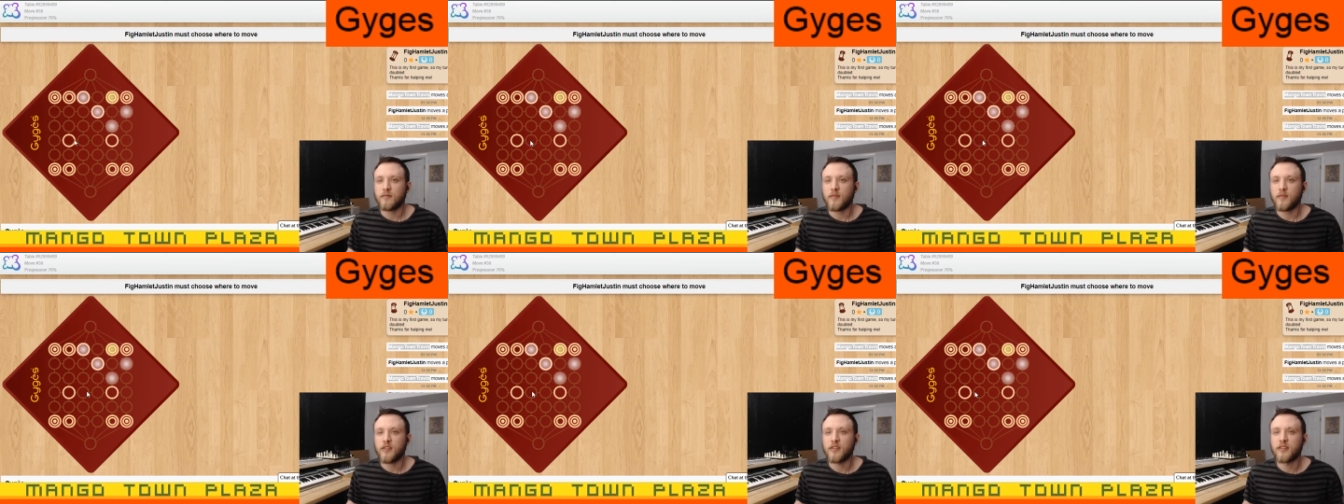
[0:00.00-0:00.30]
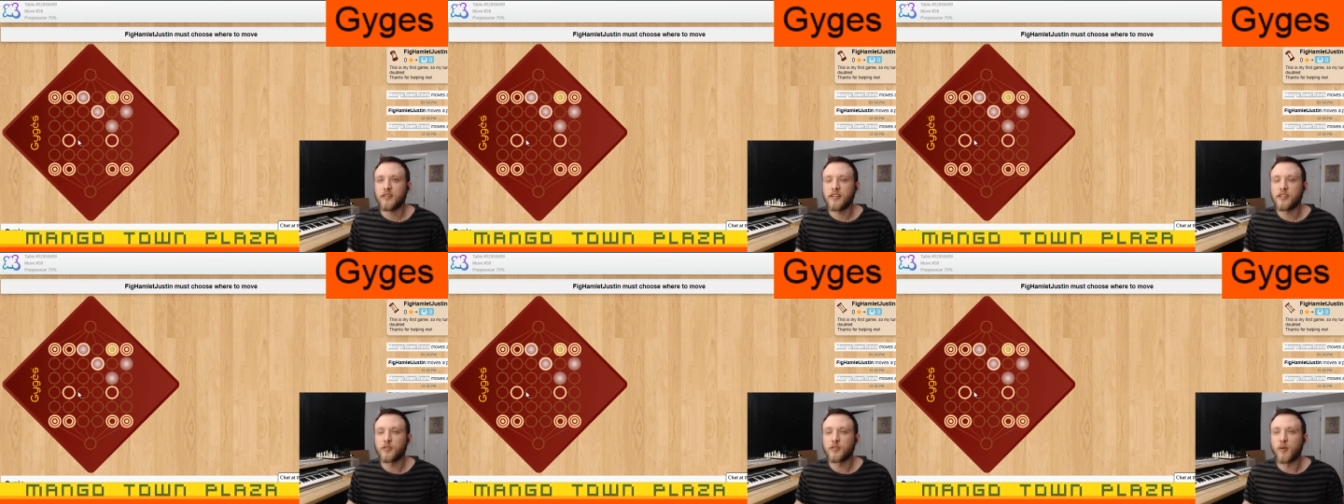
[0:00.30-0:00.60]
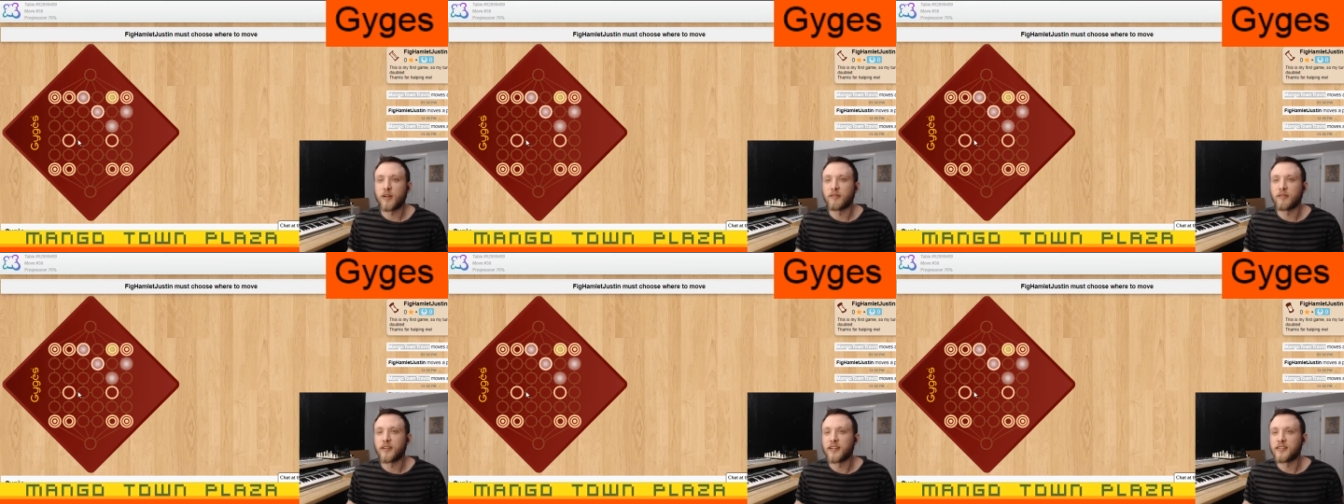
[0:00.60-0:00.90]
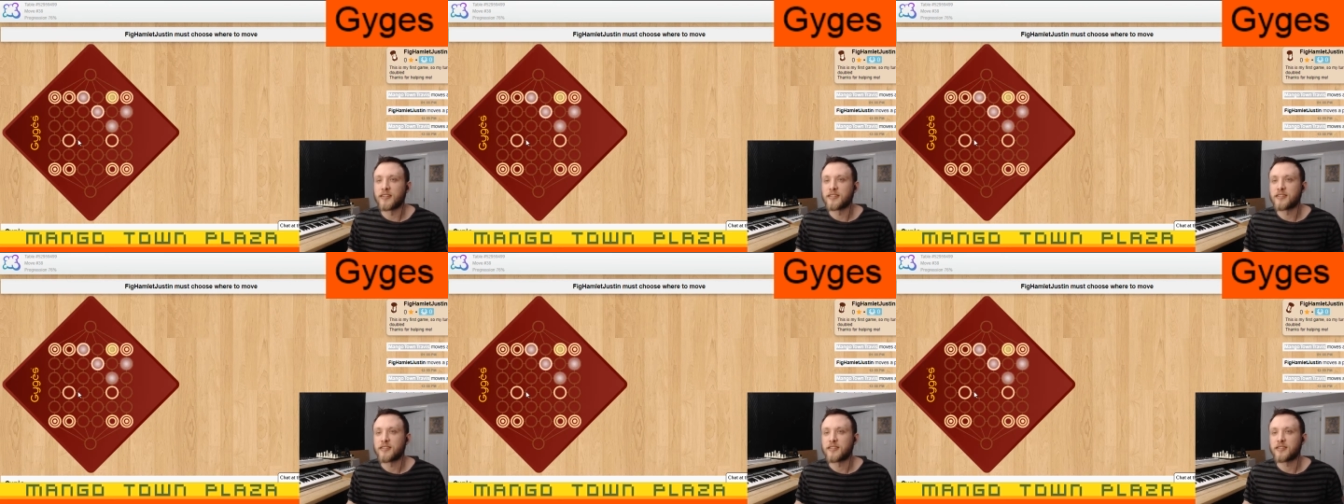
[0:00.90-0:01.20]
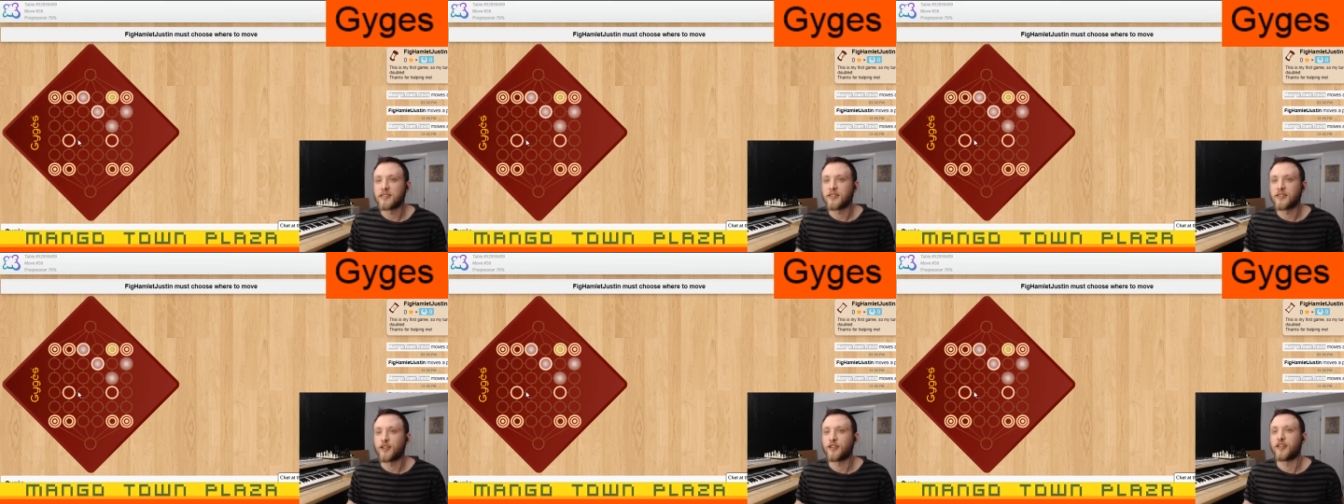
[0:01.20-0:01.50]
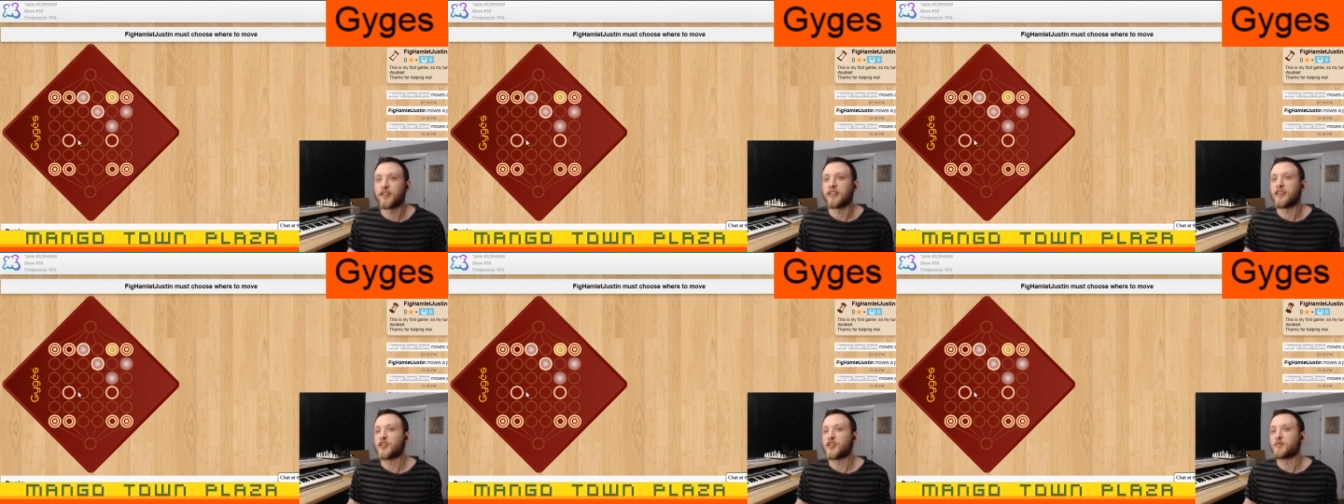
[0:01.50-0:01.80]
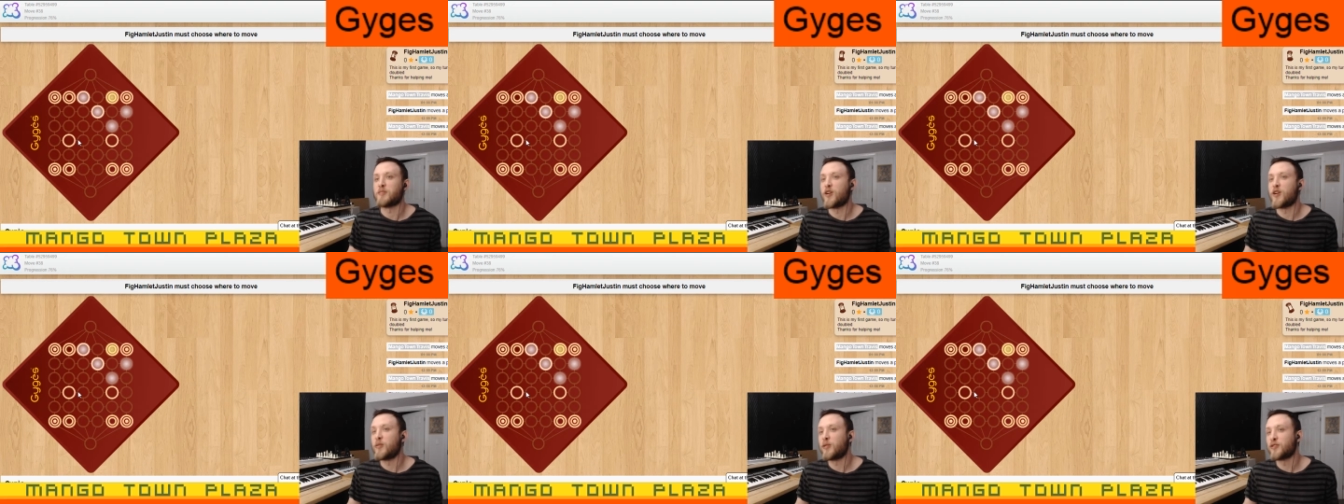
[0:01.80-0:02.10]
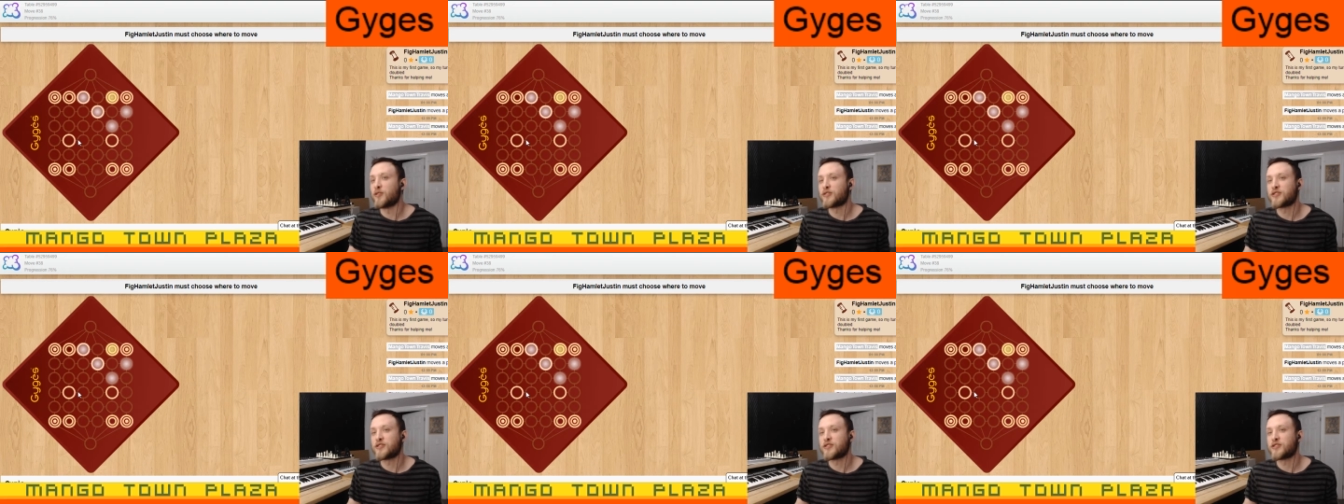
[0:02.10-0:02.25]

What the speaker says: These 1 rings are the less mobile,